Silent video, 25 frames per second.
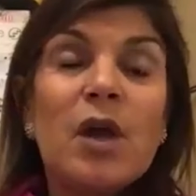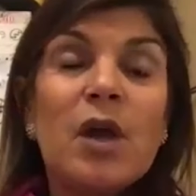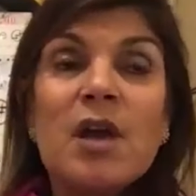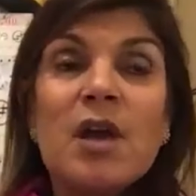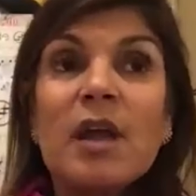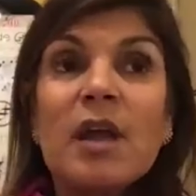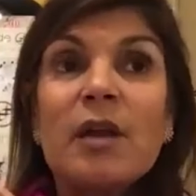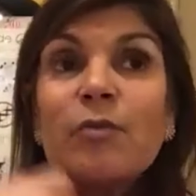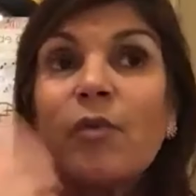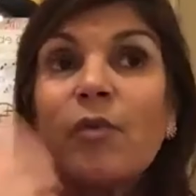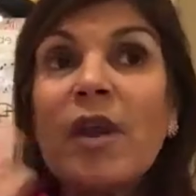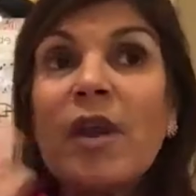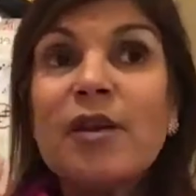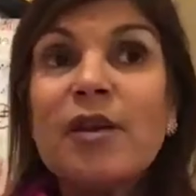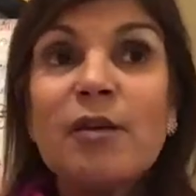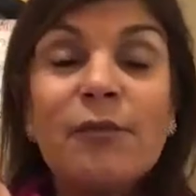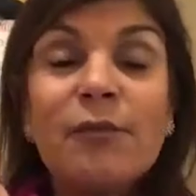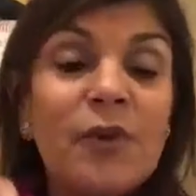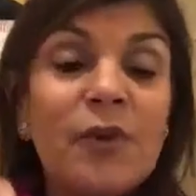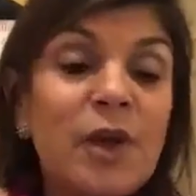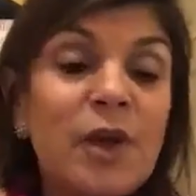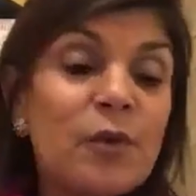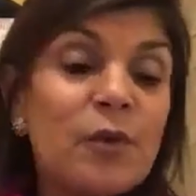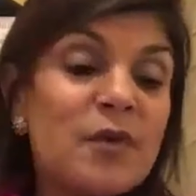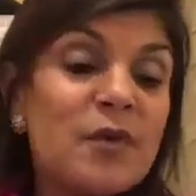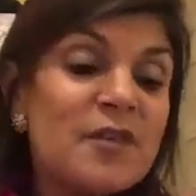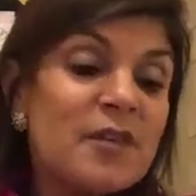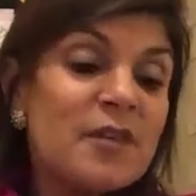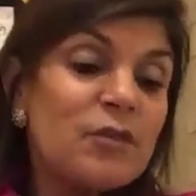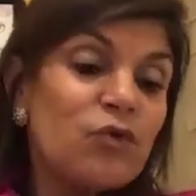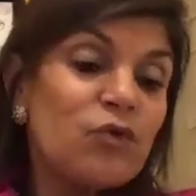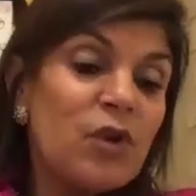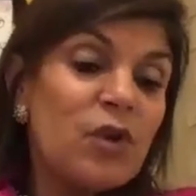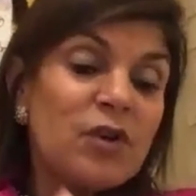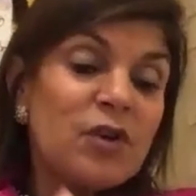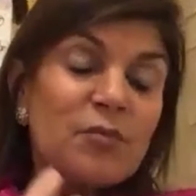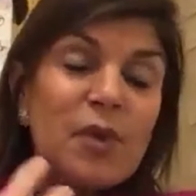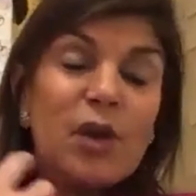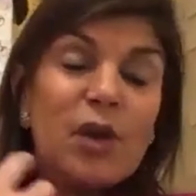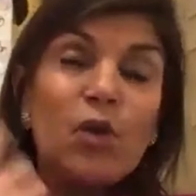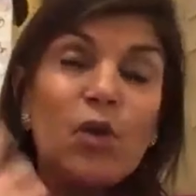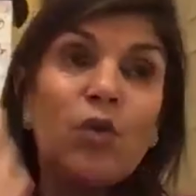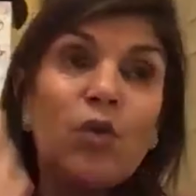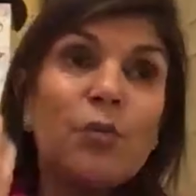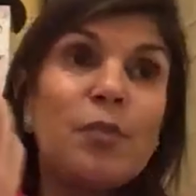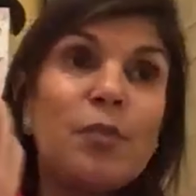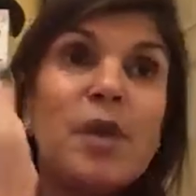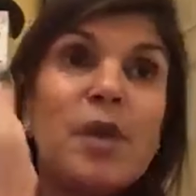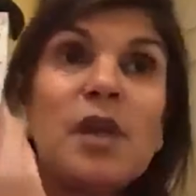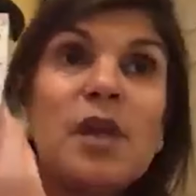a radio frequency treatment,
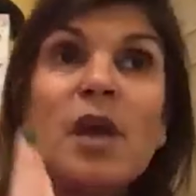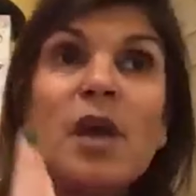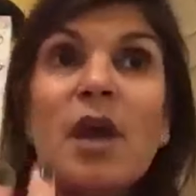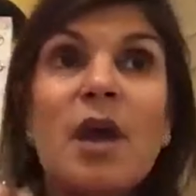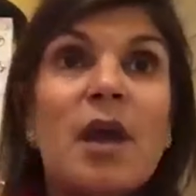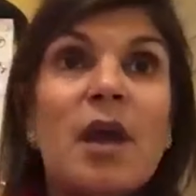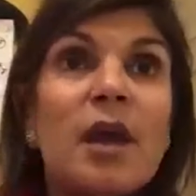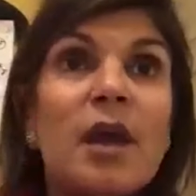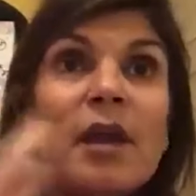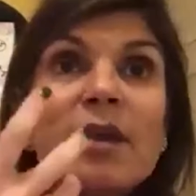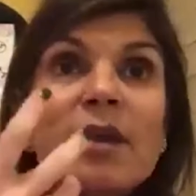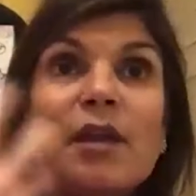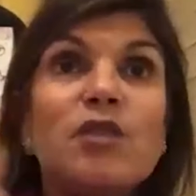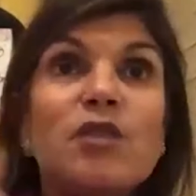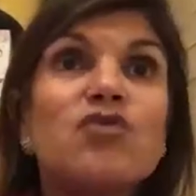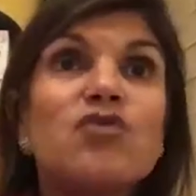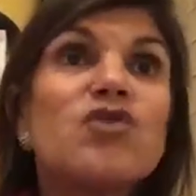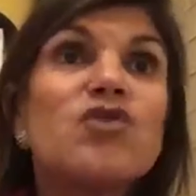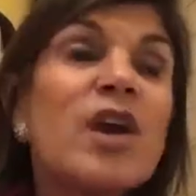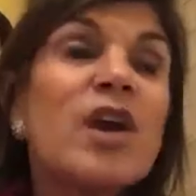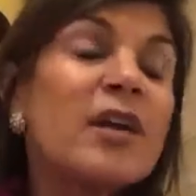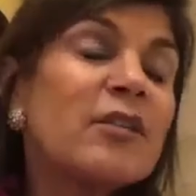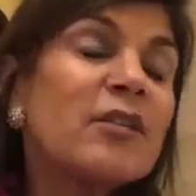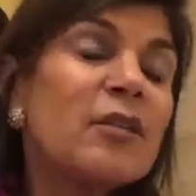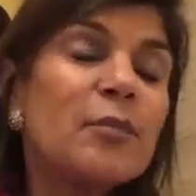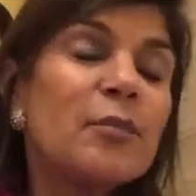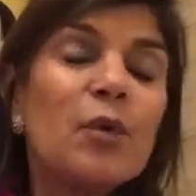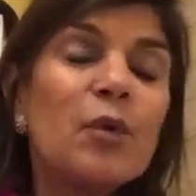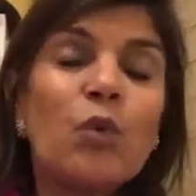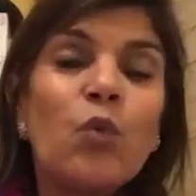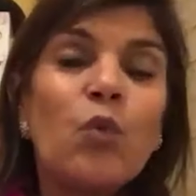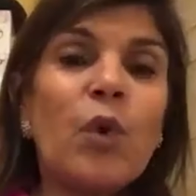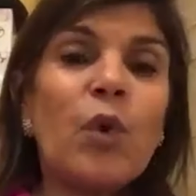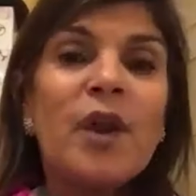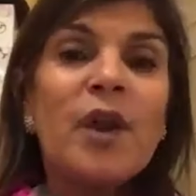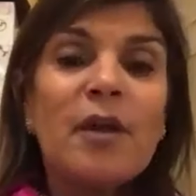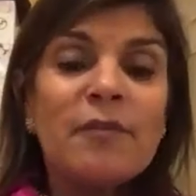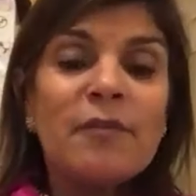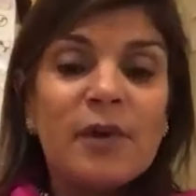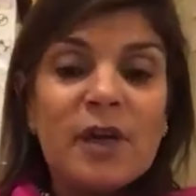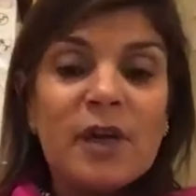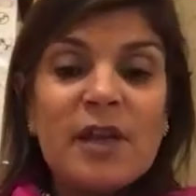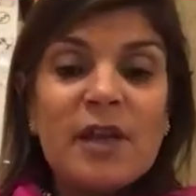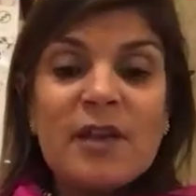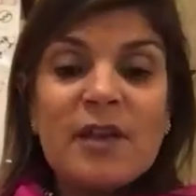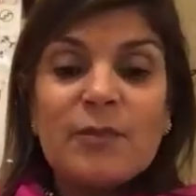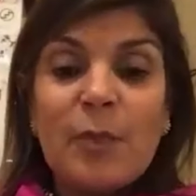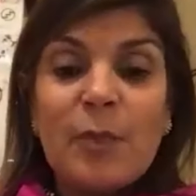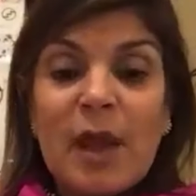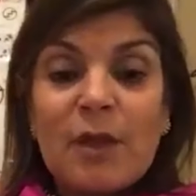could be an injectable, whatever it
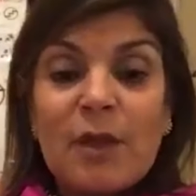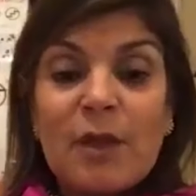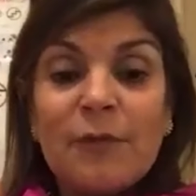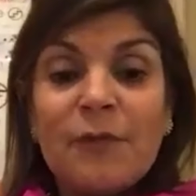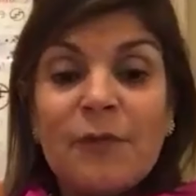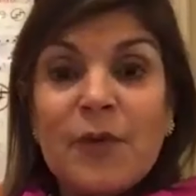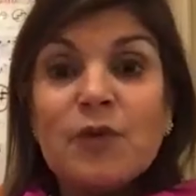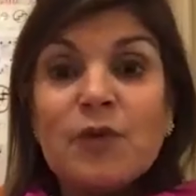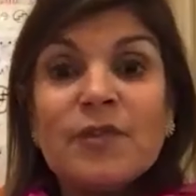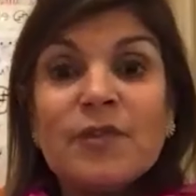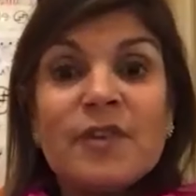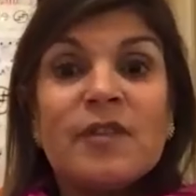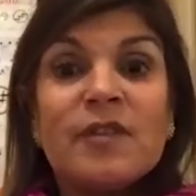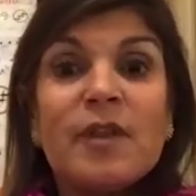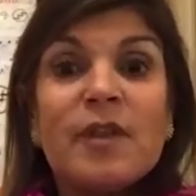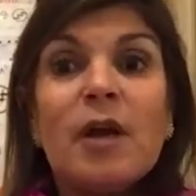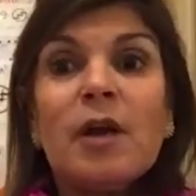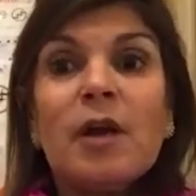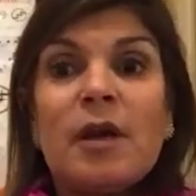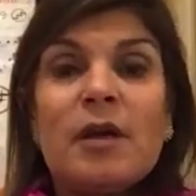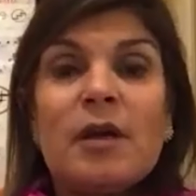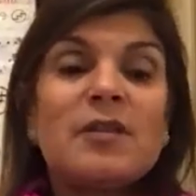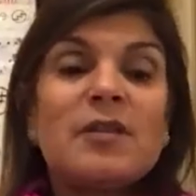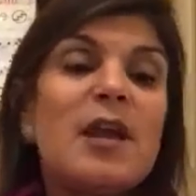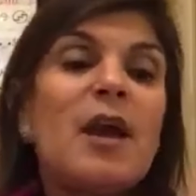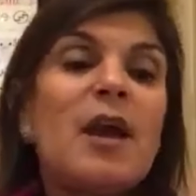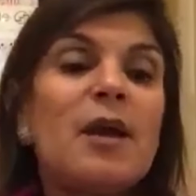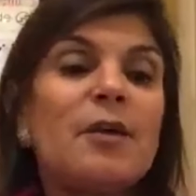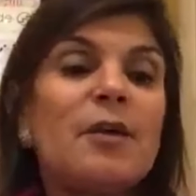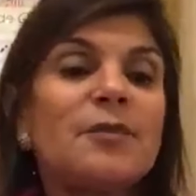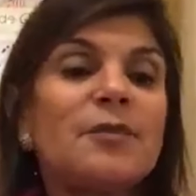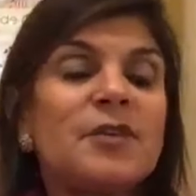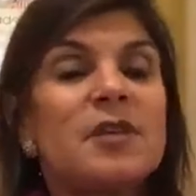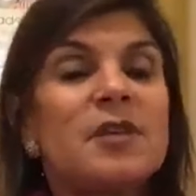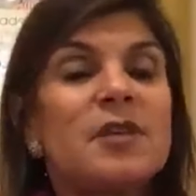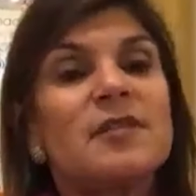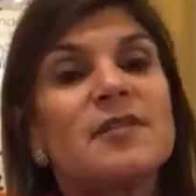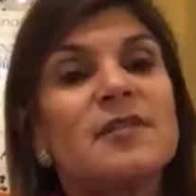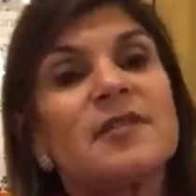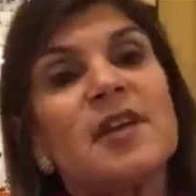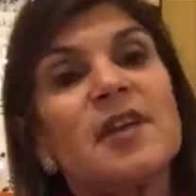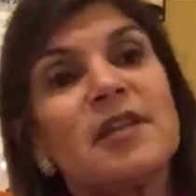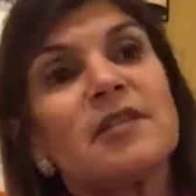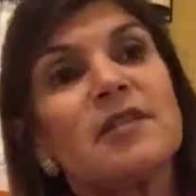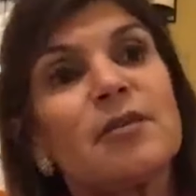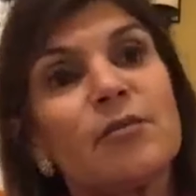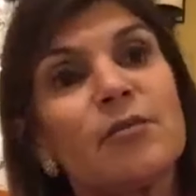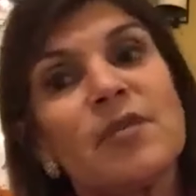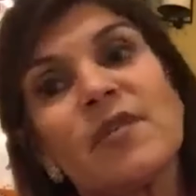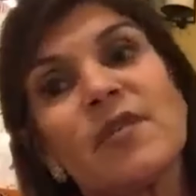is. But if you start after seeing
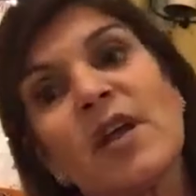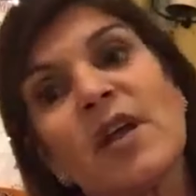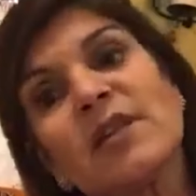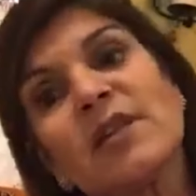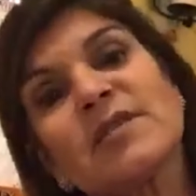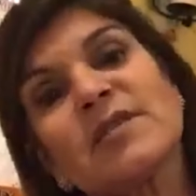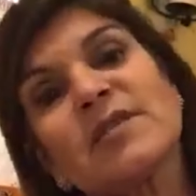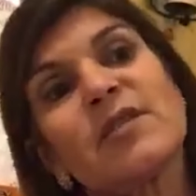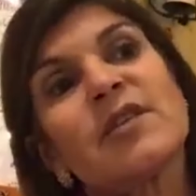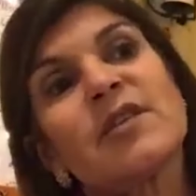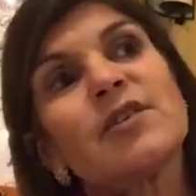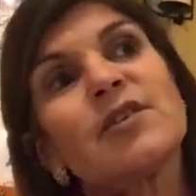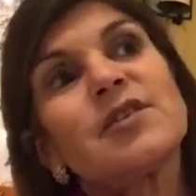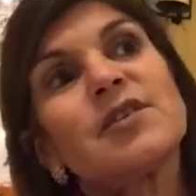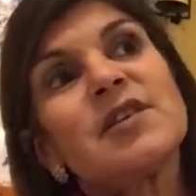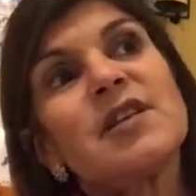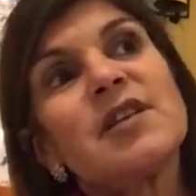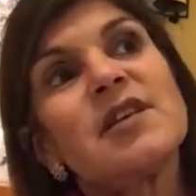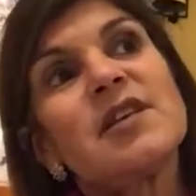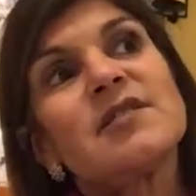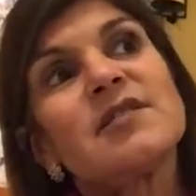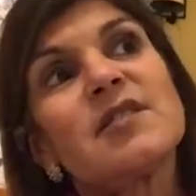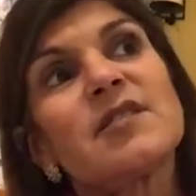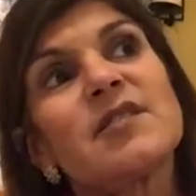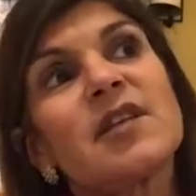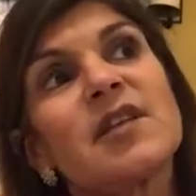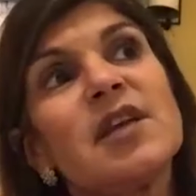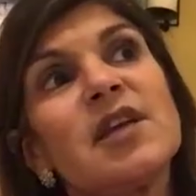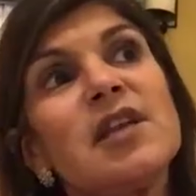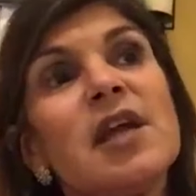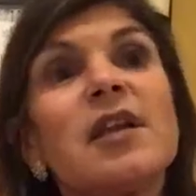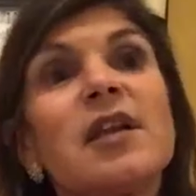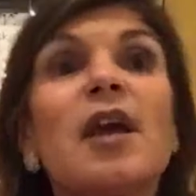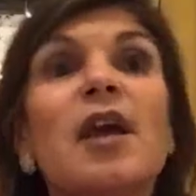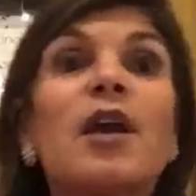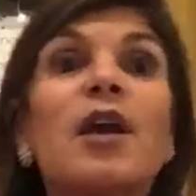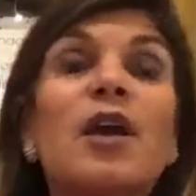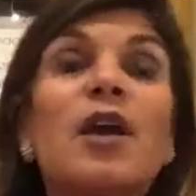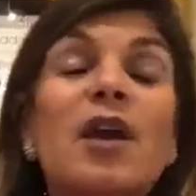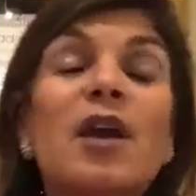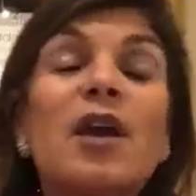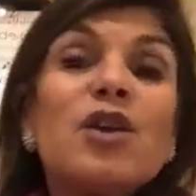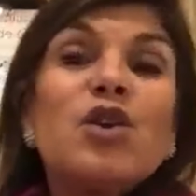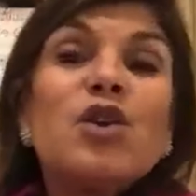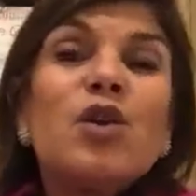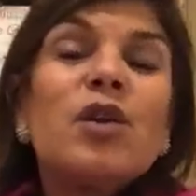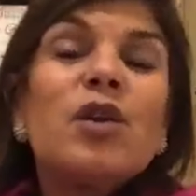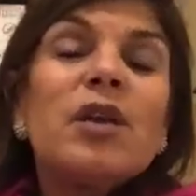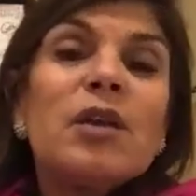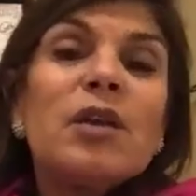the results of 30 days of Skinade,
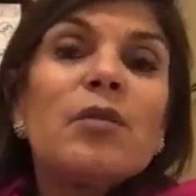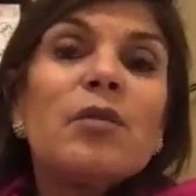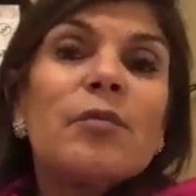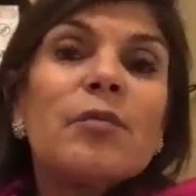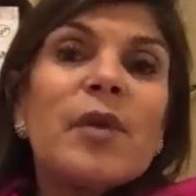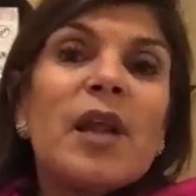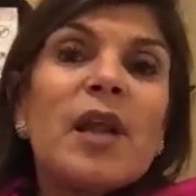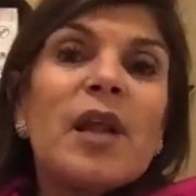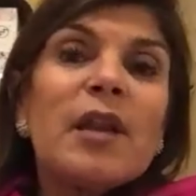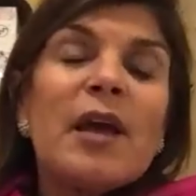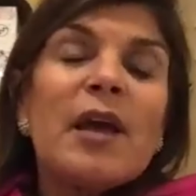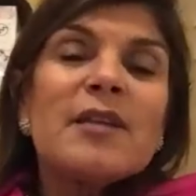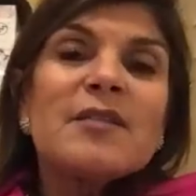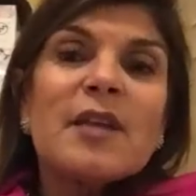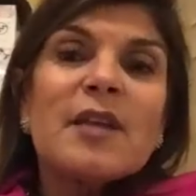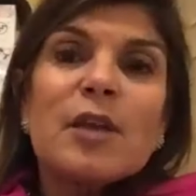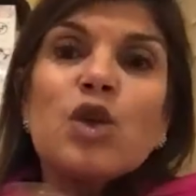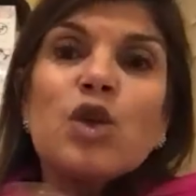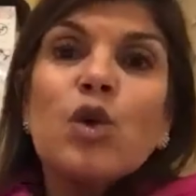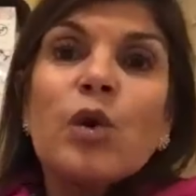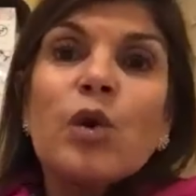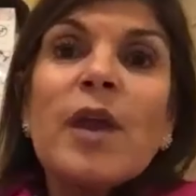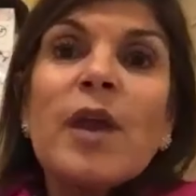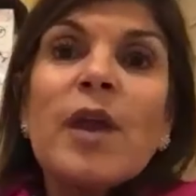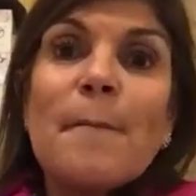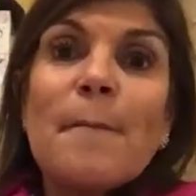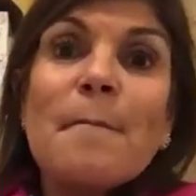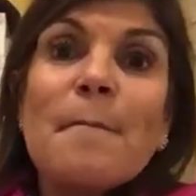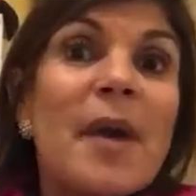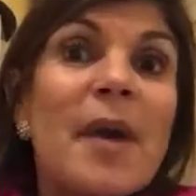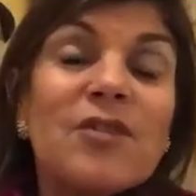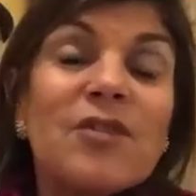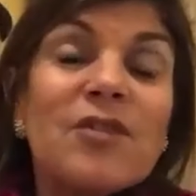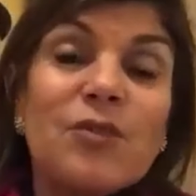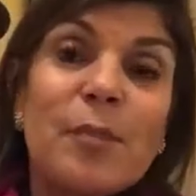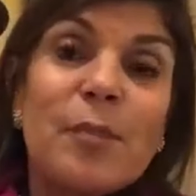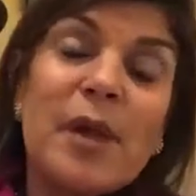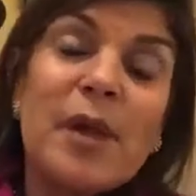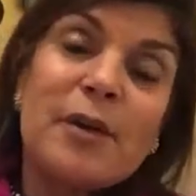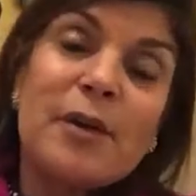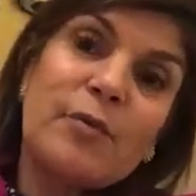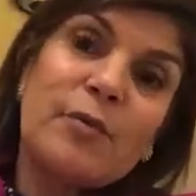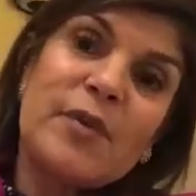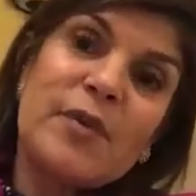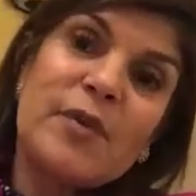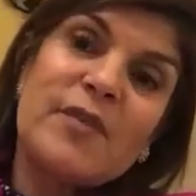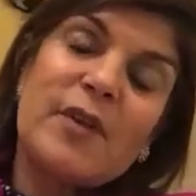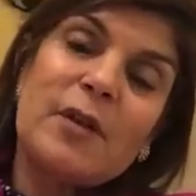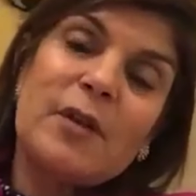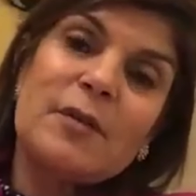you realize that you get much better
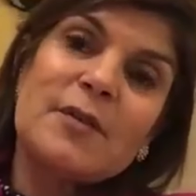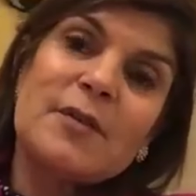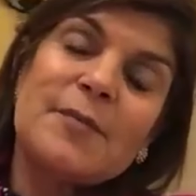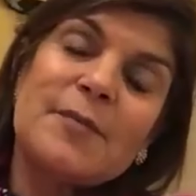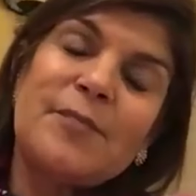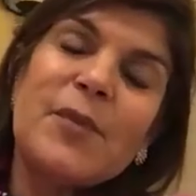results.